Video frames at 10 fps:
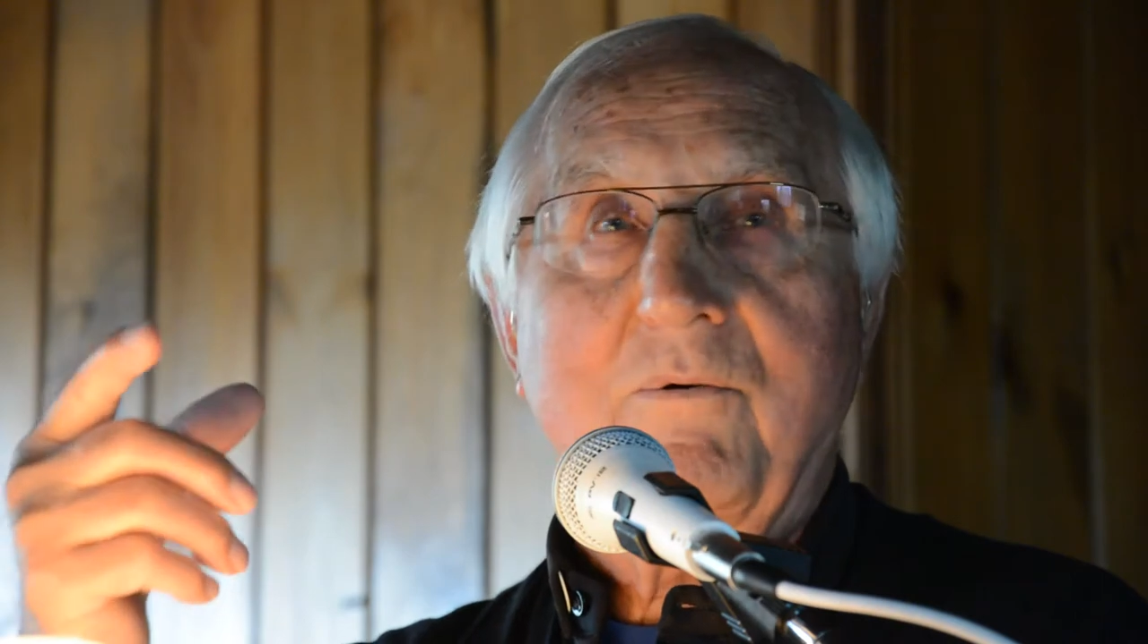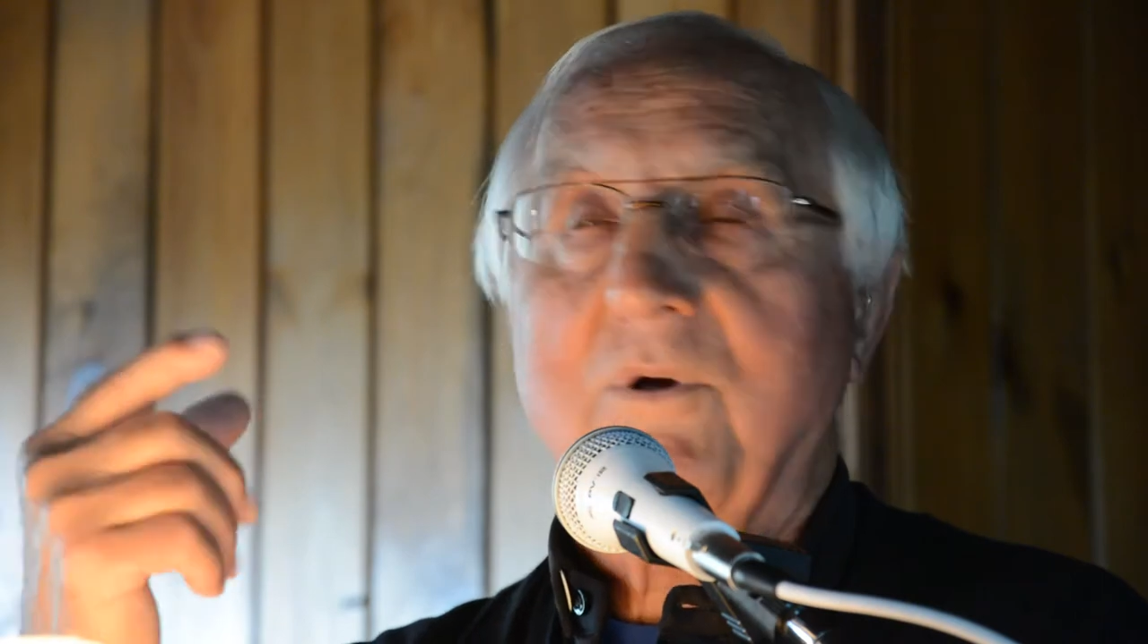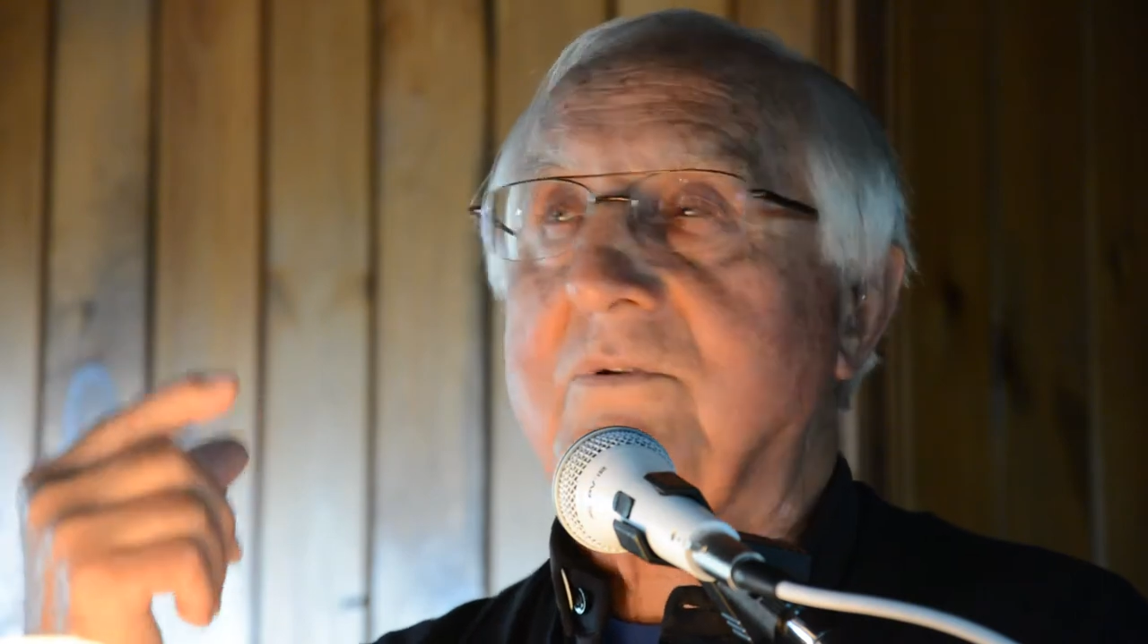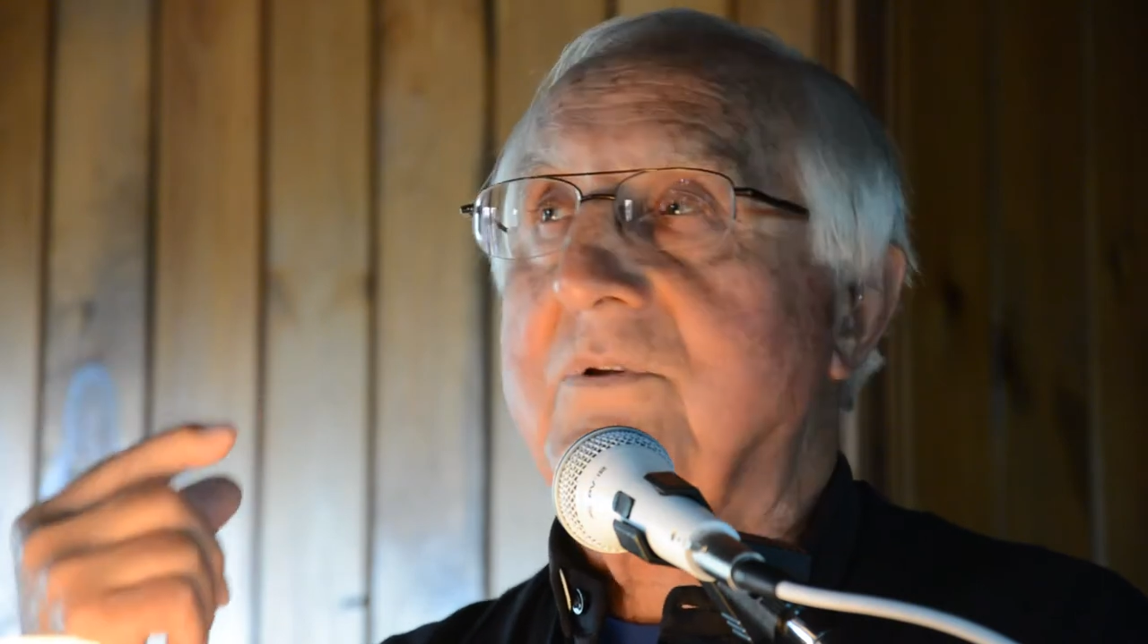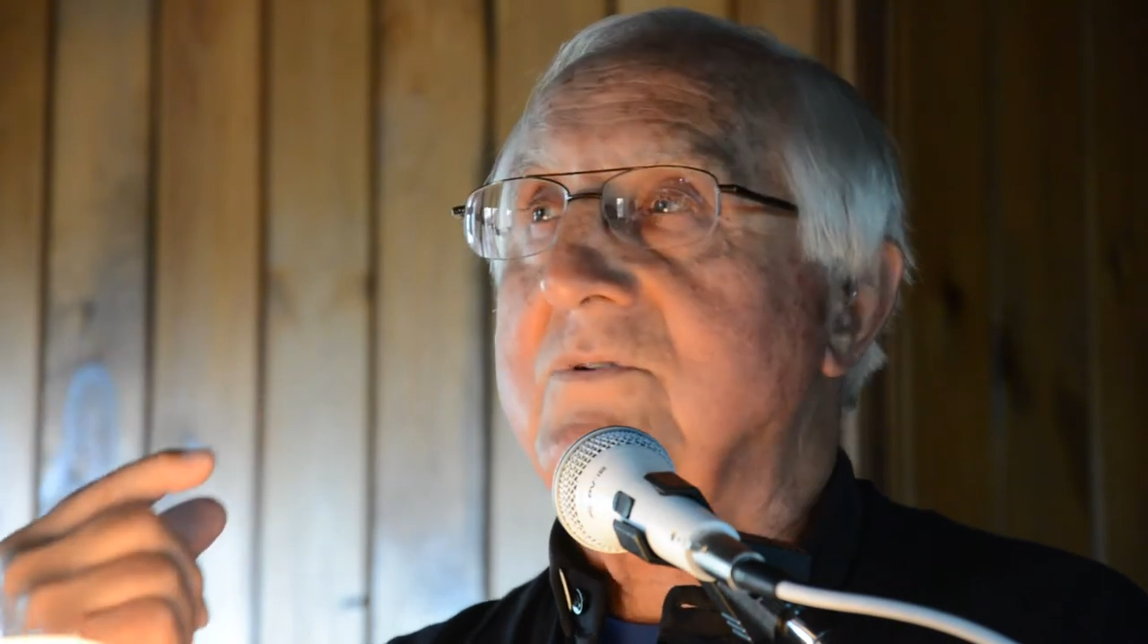
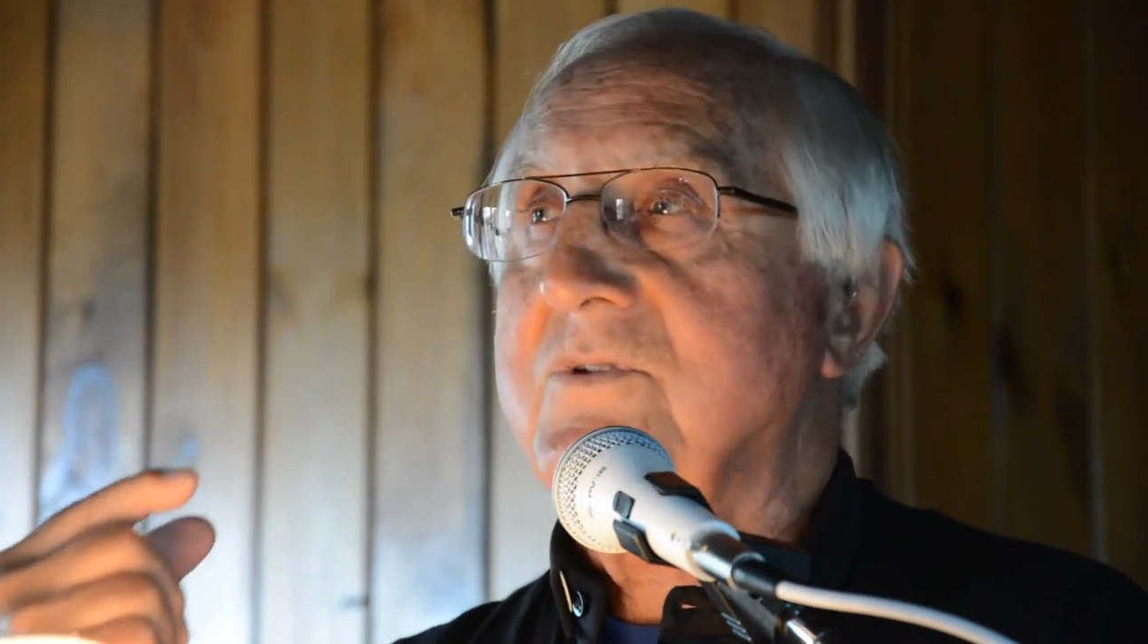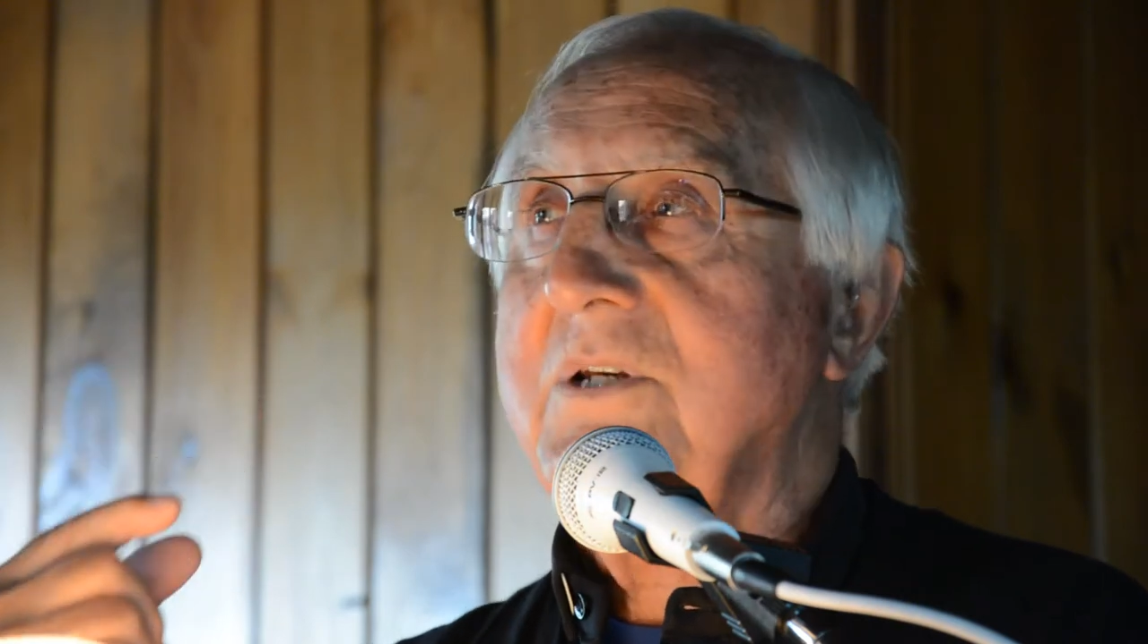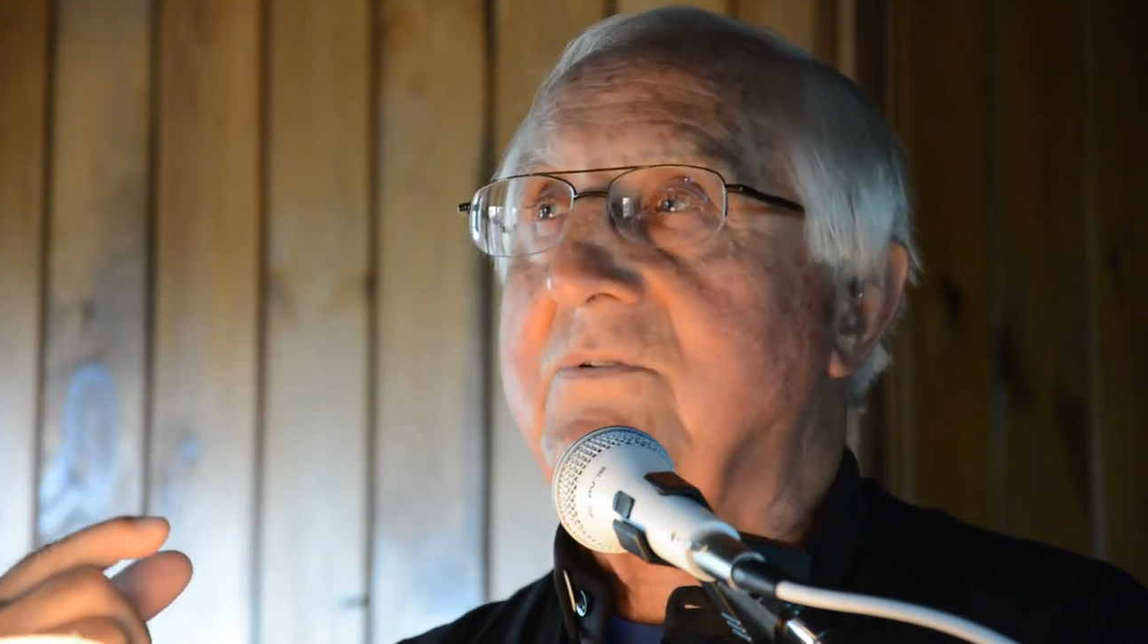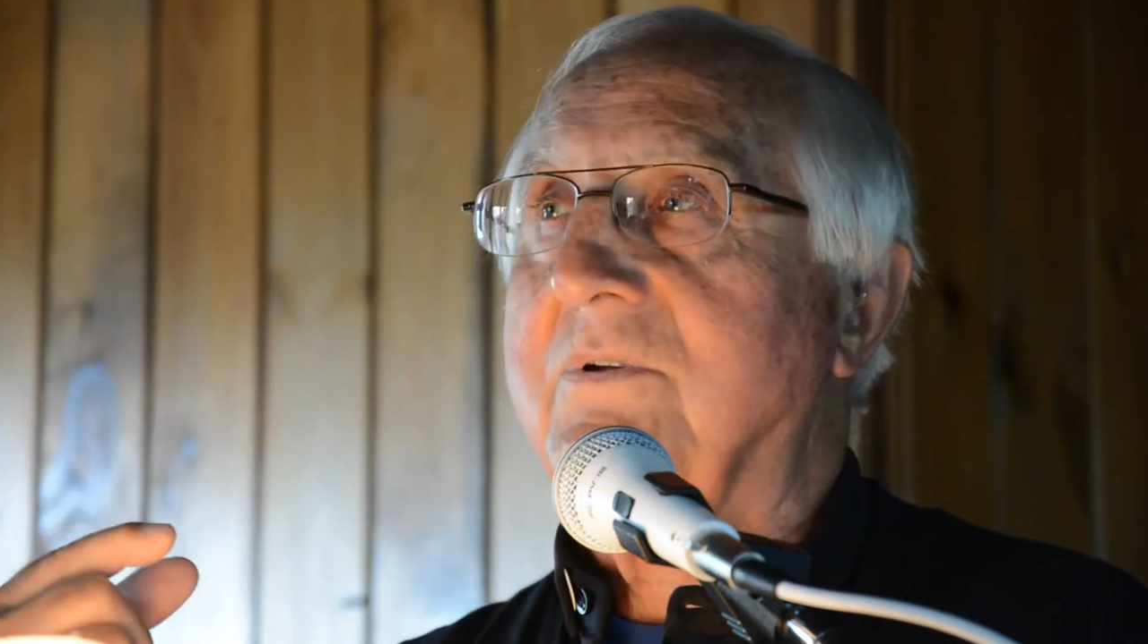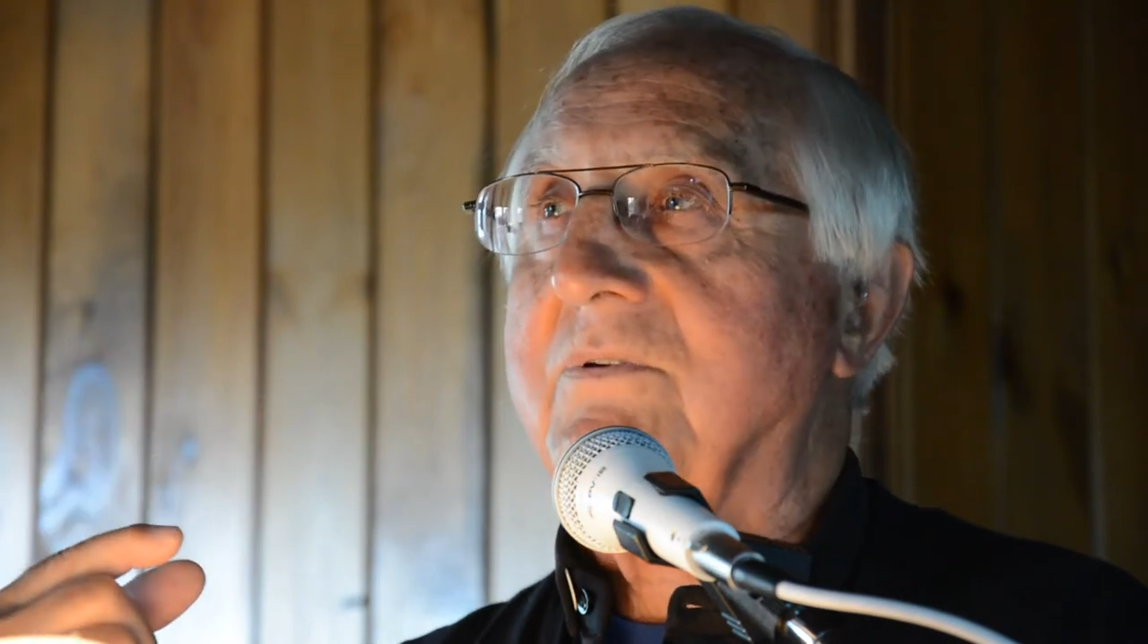looks at
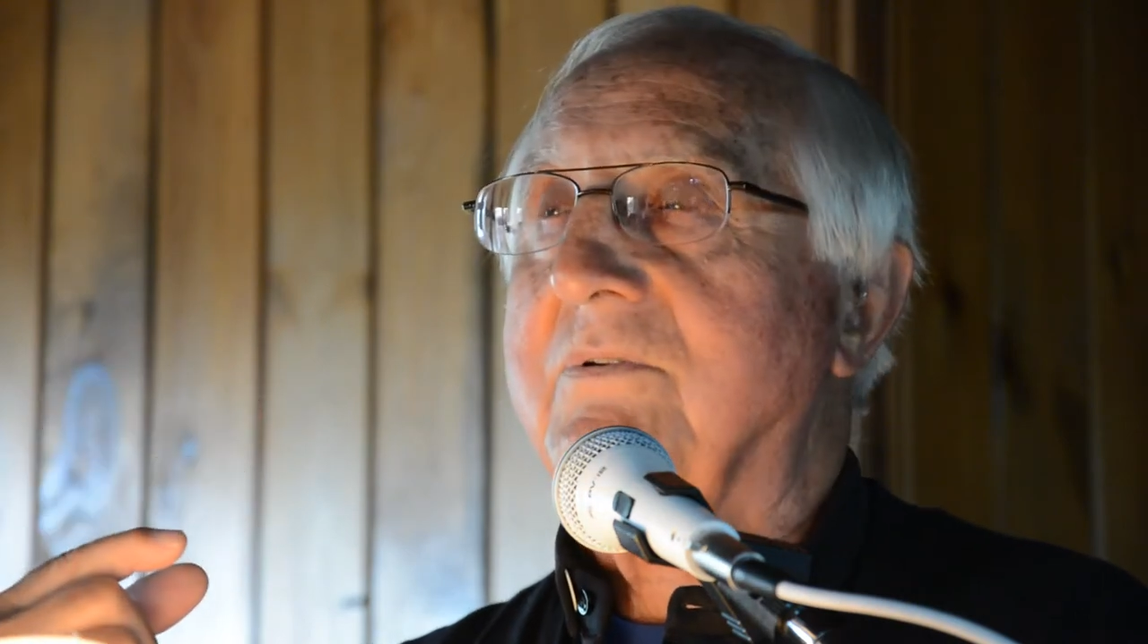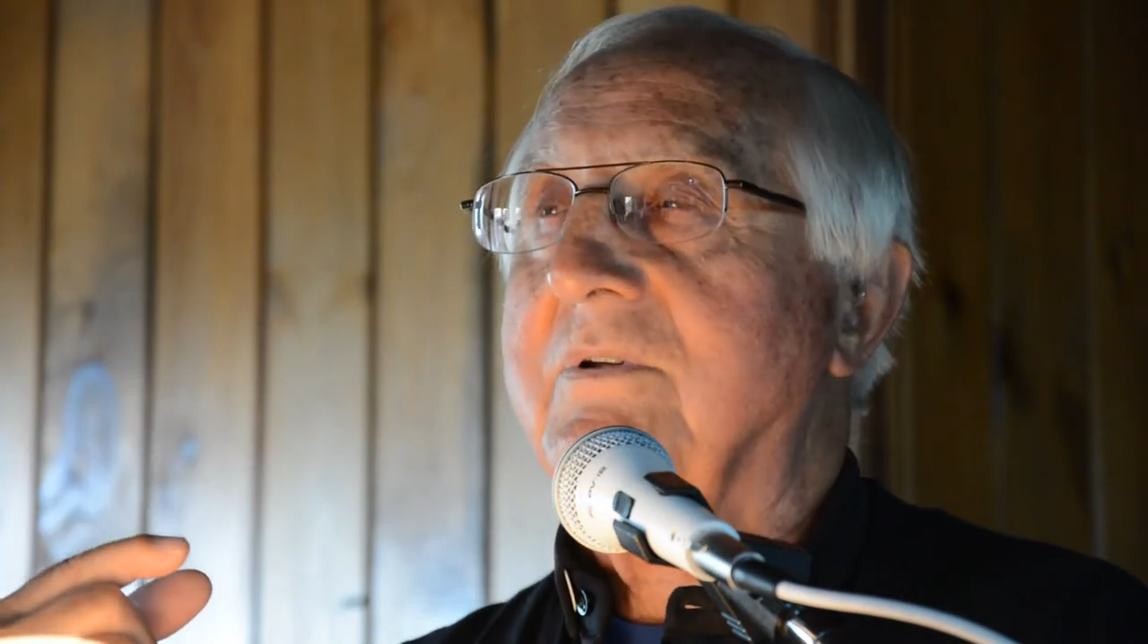Jesus.